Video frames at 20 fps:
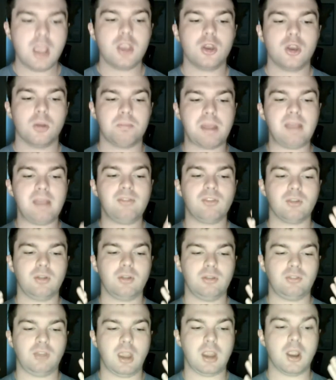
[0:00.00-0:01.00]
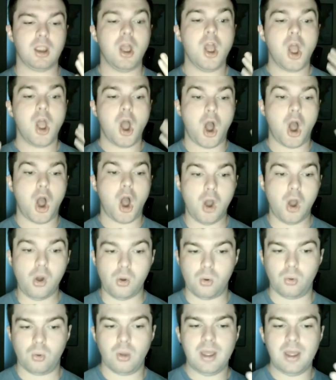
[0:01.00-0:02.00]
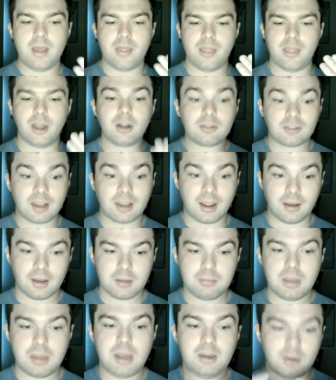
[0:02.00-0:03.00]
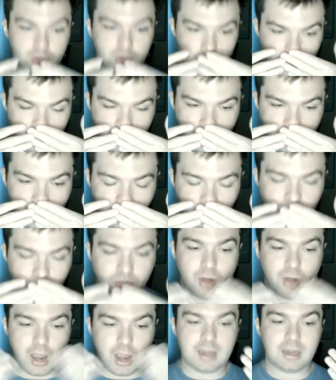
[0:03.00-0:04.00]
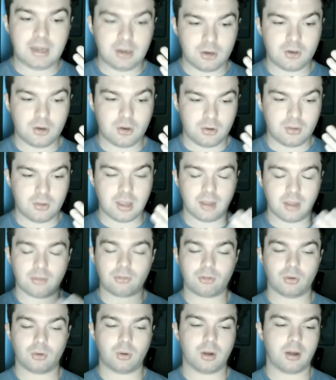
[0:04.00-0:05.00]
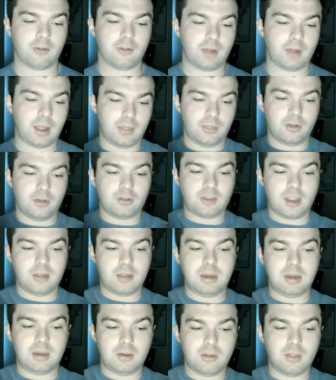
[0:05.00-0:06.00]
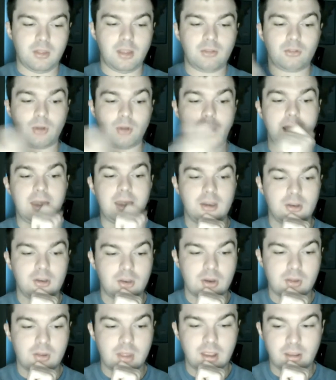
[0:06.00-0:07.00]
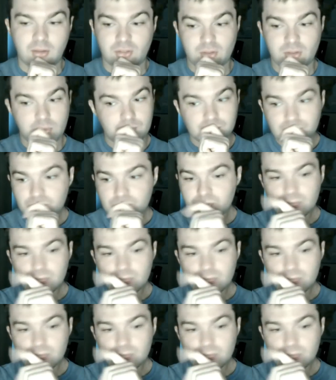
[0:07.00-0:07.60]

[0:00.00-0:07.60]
You're basically saying, oh, they're telling me to do this, so I need to do this, or they're telling me to do this, so I need to do this.